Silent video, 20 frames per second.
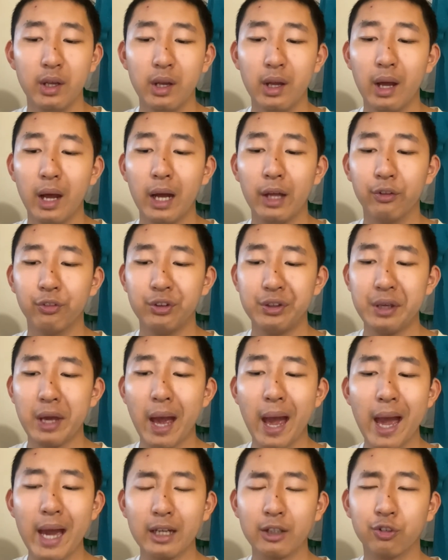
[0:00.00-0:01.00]
As the
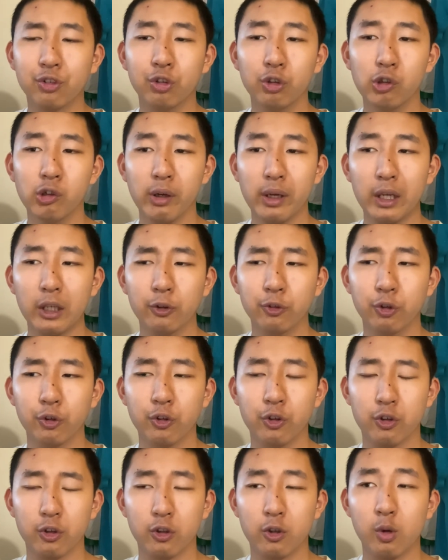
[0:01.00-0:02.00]
actual answer
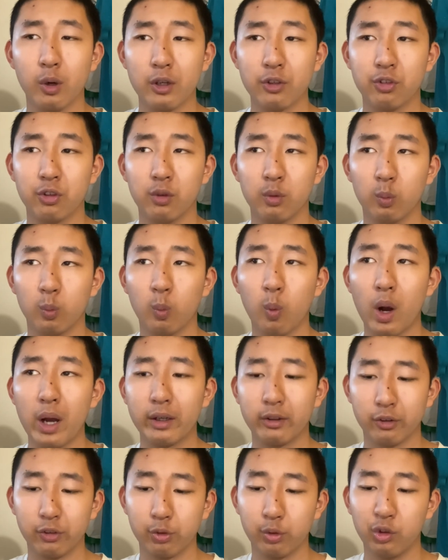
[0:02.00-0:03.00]
to the question,
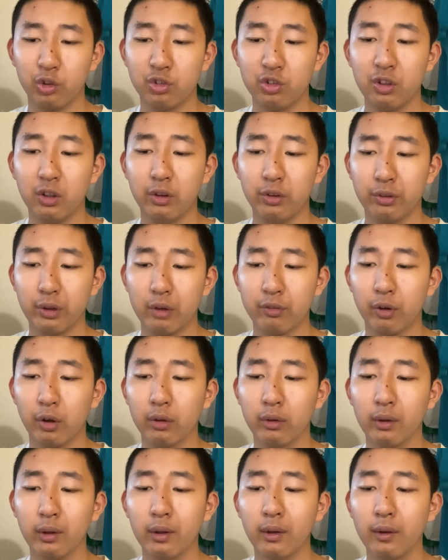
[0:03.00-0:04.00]
why does Swiss cheese
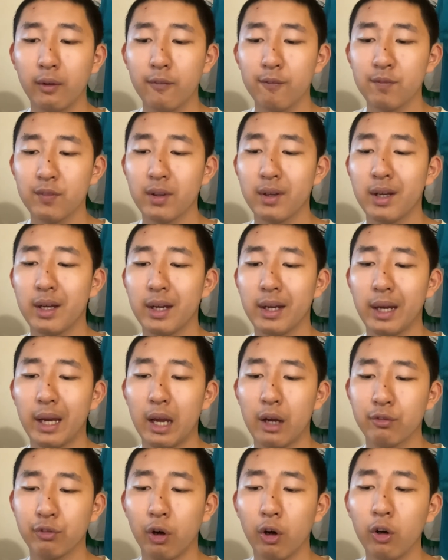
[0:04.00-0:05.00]

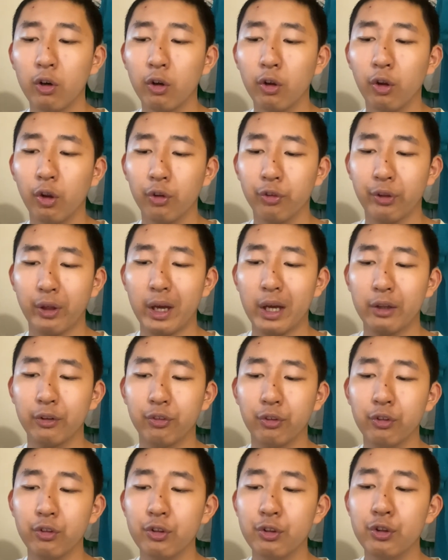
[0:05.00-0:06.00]
have holes,
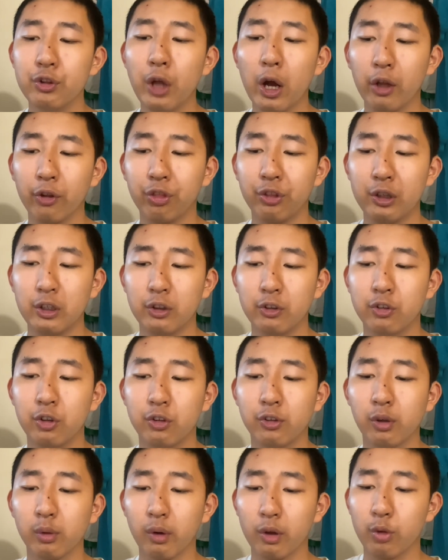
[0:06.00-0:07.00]
has nothing to
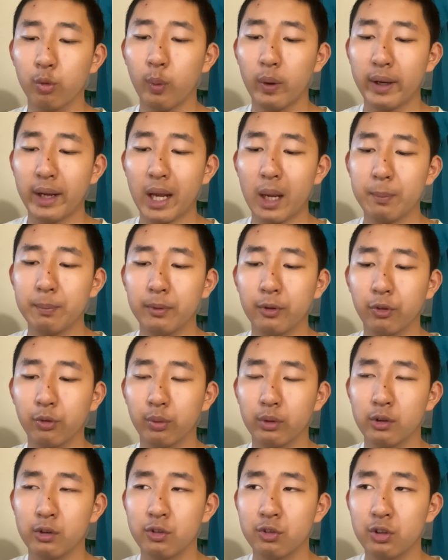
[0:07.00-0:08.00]
do with what happens
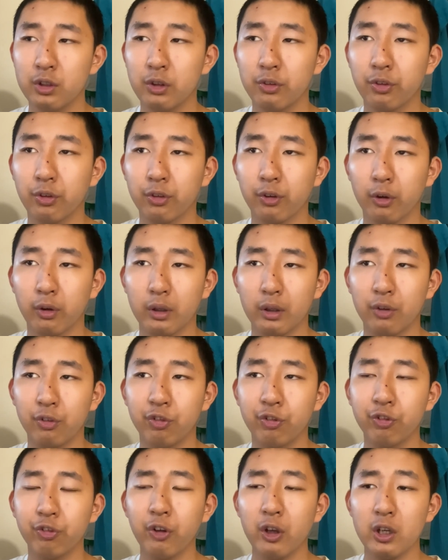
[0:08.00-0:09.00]
when the cheese is already
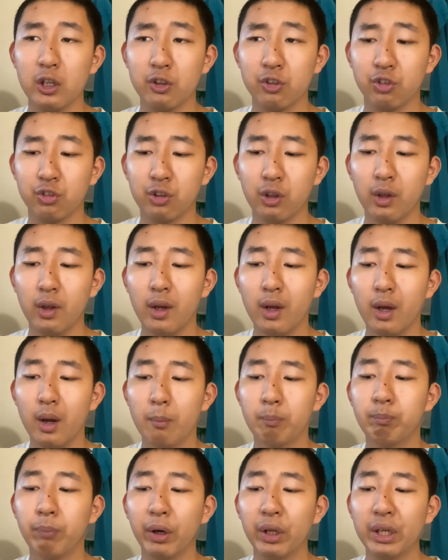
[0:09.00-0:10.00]
finished,
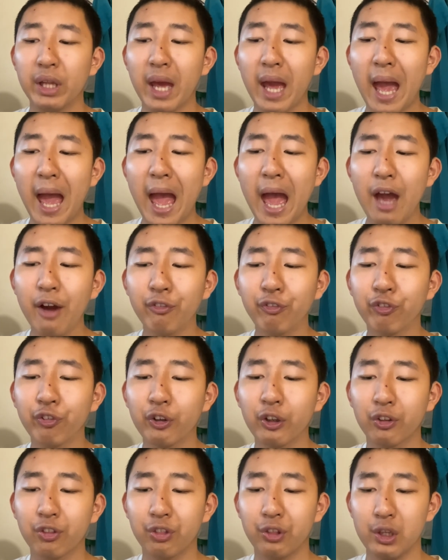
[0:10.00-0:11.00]
but
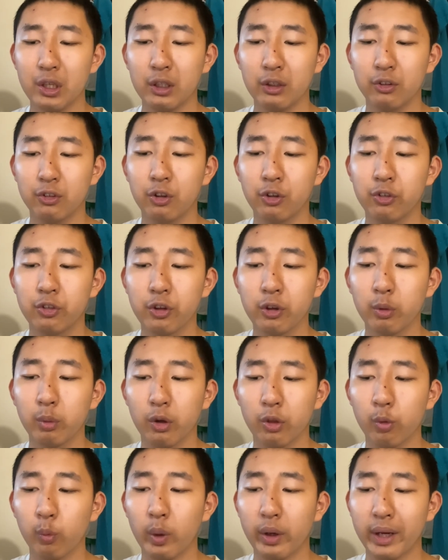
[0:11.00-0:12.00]
everything to do
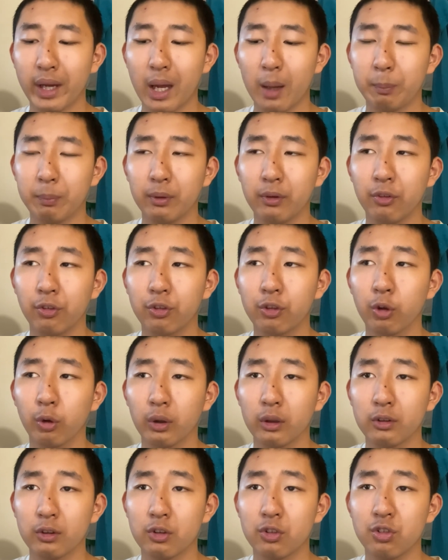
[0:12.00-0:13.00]
with what happens
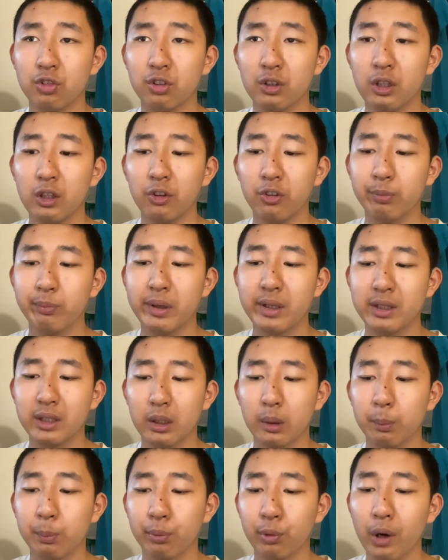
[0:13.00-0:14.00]
during the
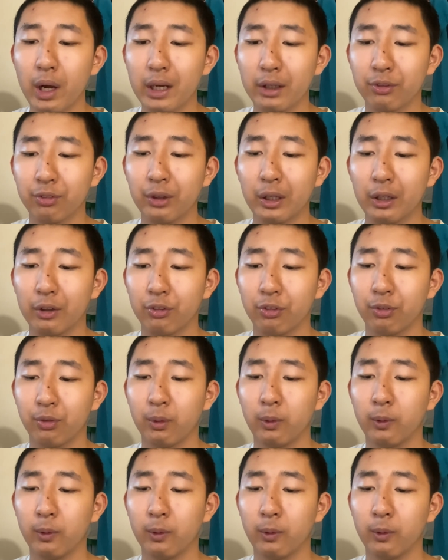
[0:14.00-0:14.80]
cheese-making process.